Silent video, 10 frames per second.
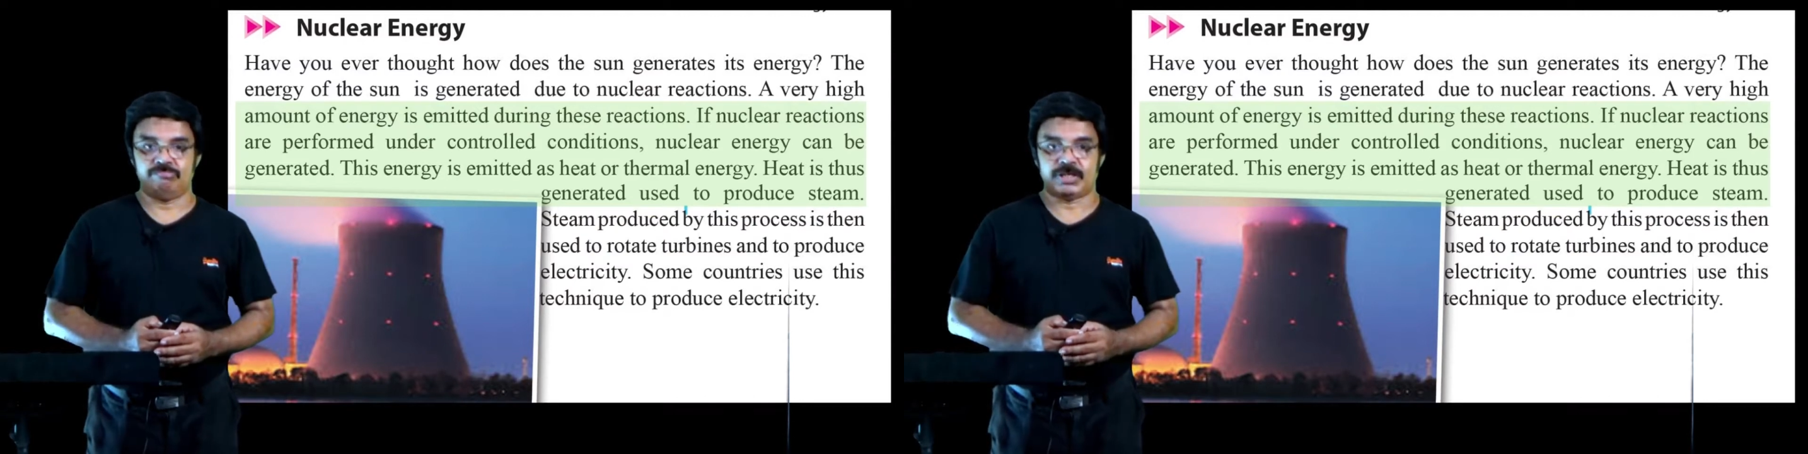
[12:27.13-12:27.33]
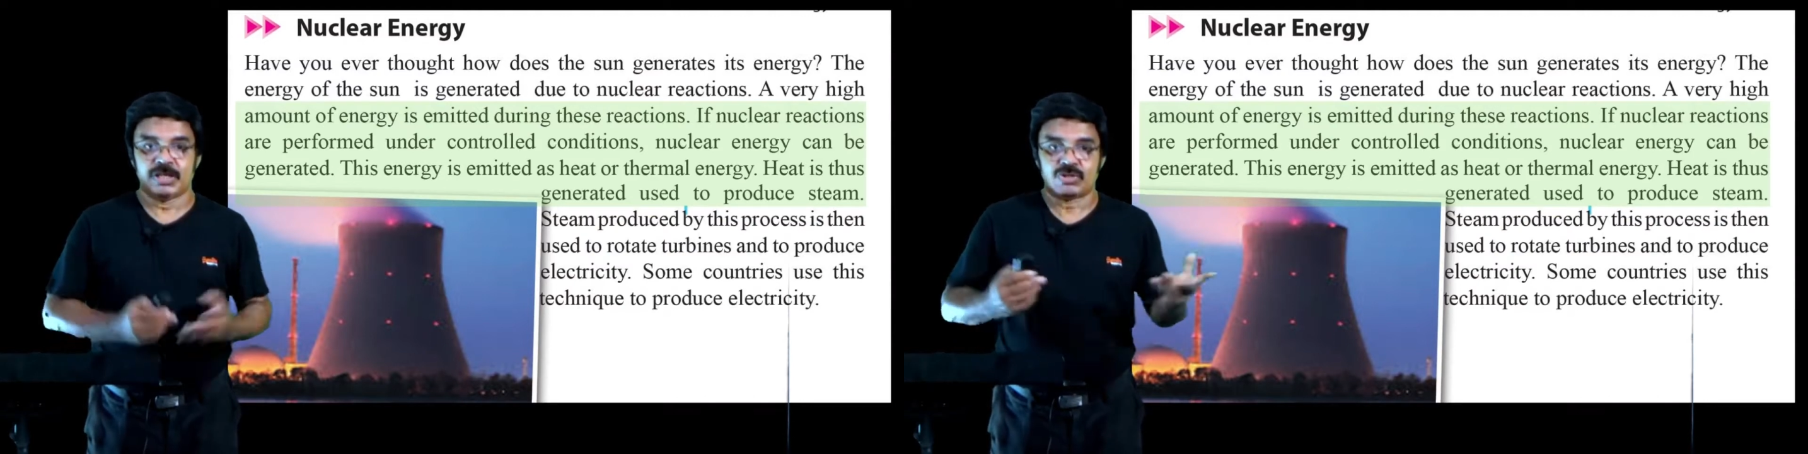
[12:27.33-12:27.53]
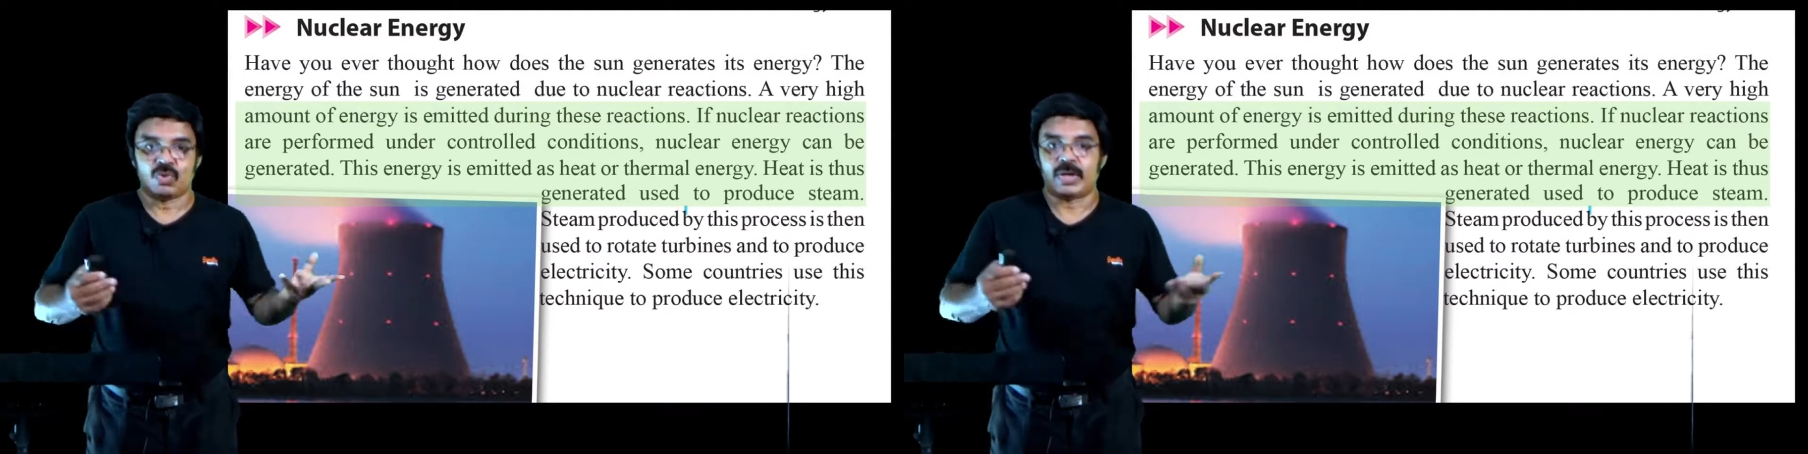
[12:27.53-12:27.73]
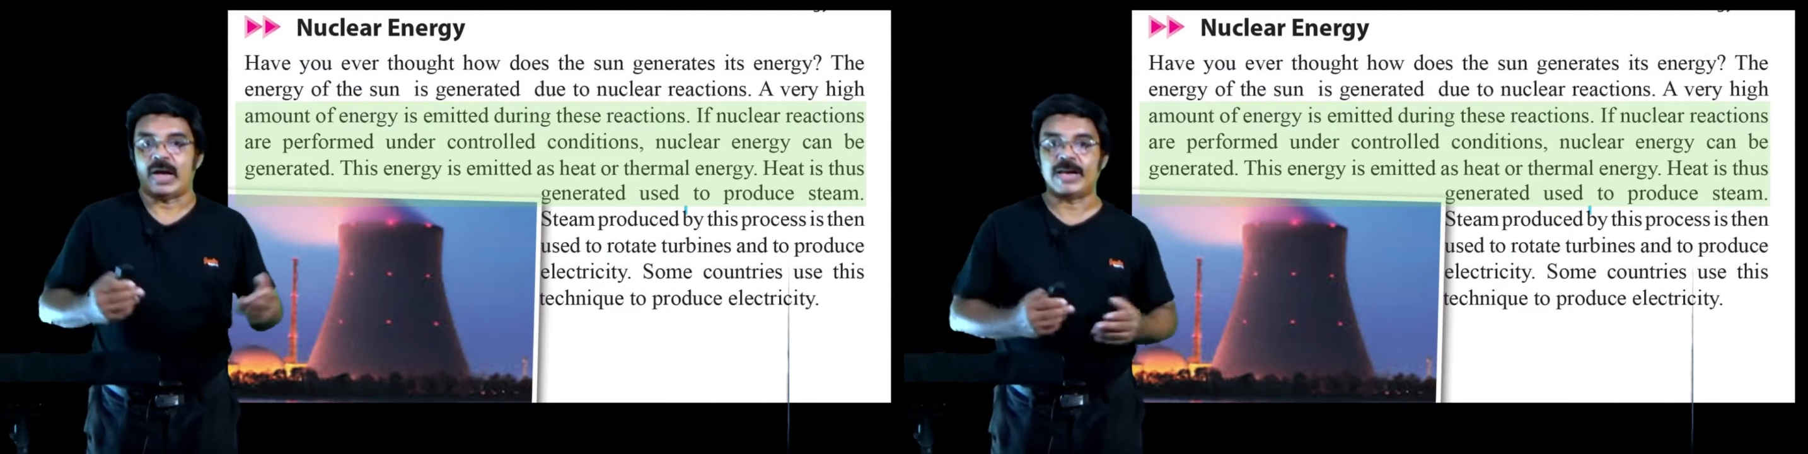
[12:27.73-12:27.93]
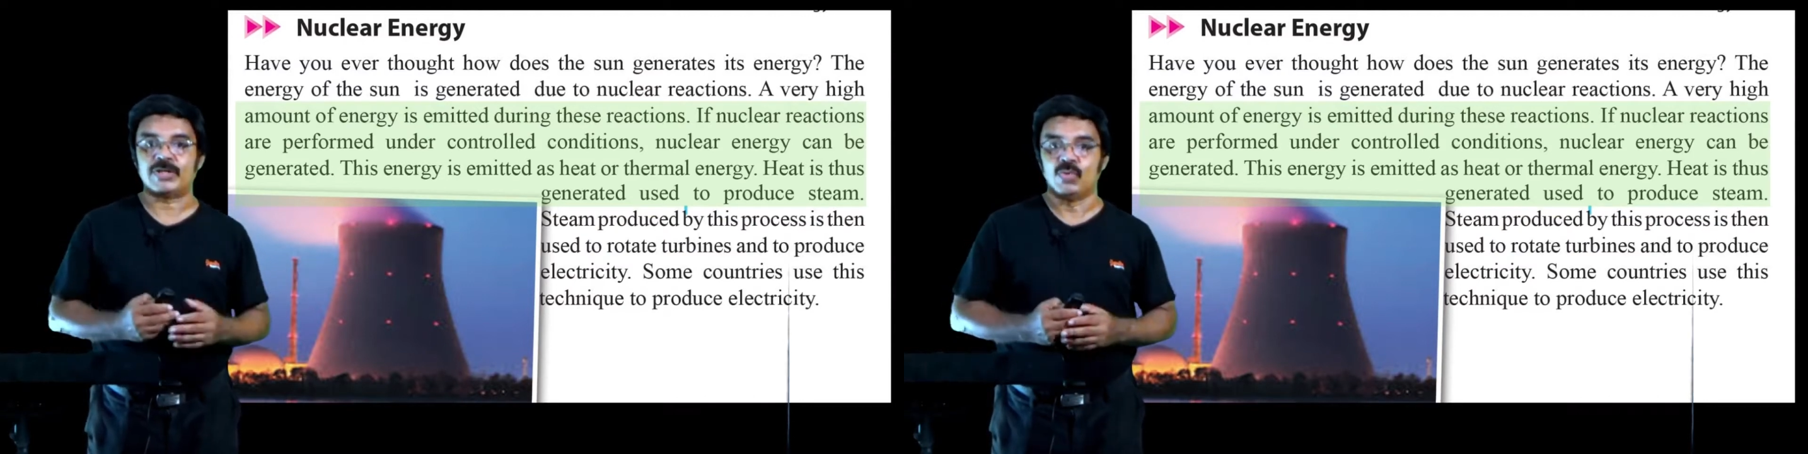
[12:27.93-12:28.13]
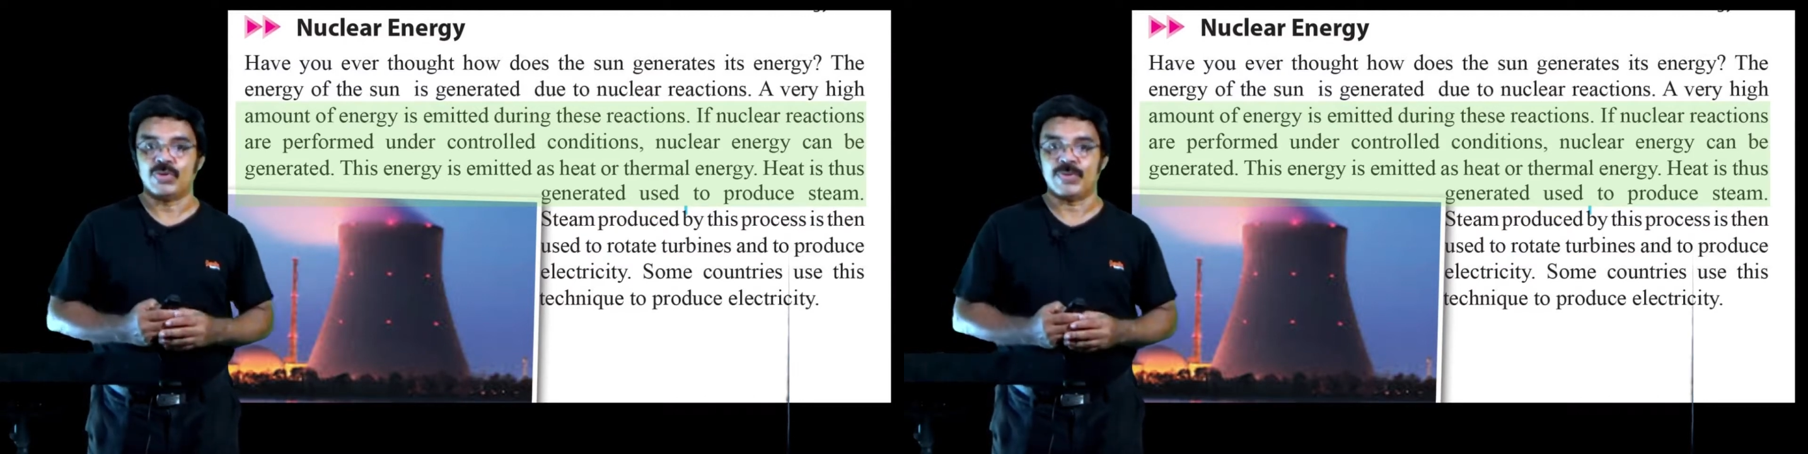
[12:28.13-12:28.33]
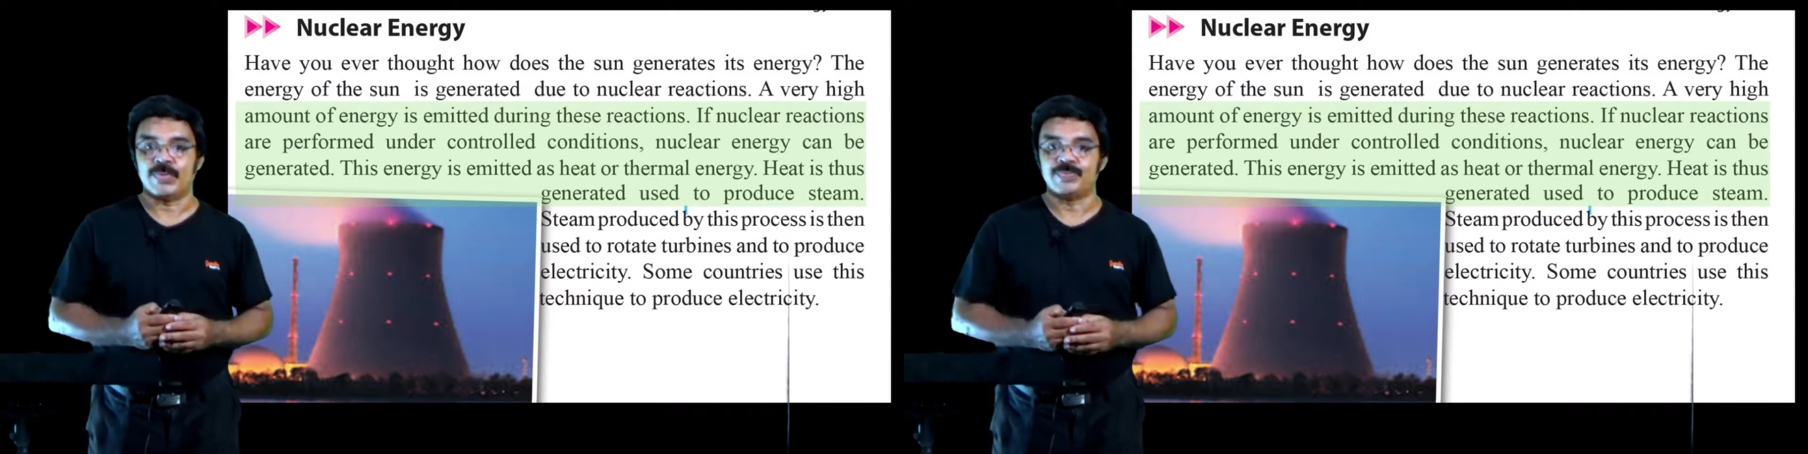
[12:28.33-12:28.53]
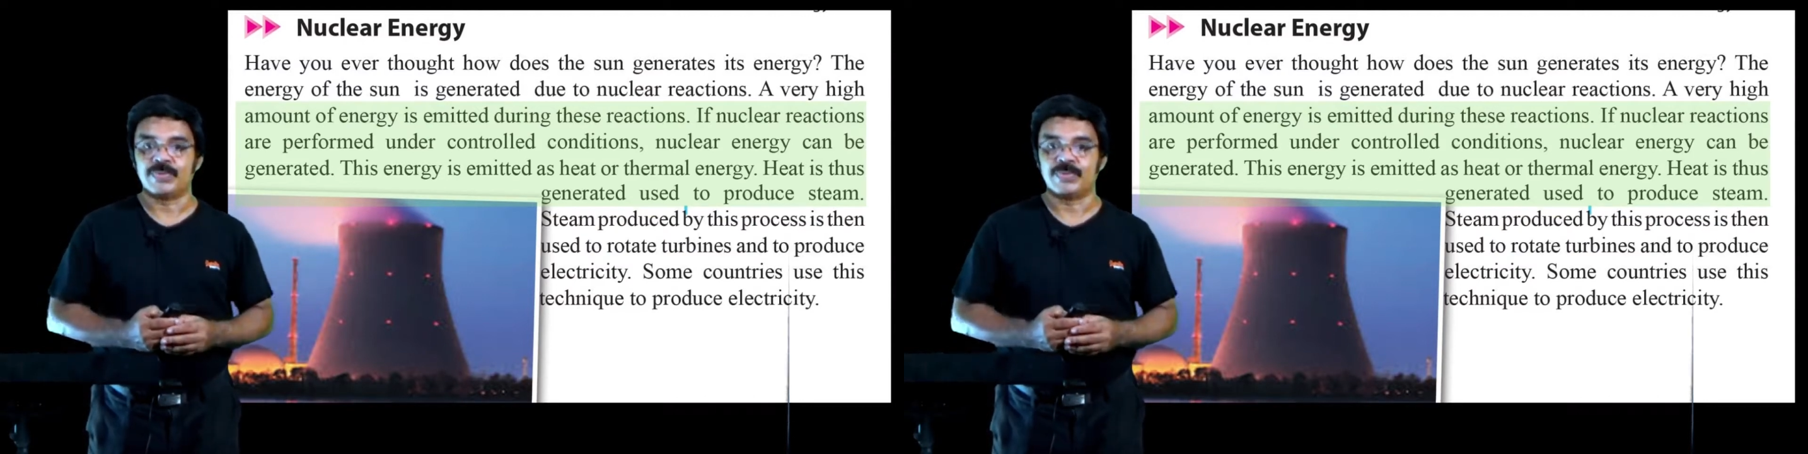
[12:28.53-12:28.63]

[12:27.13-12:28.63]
I told you,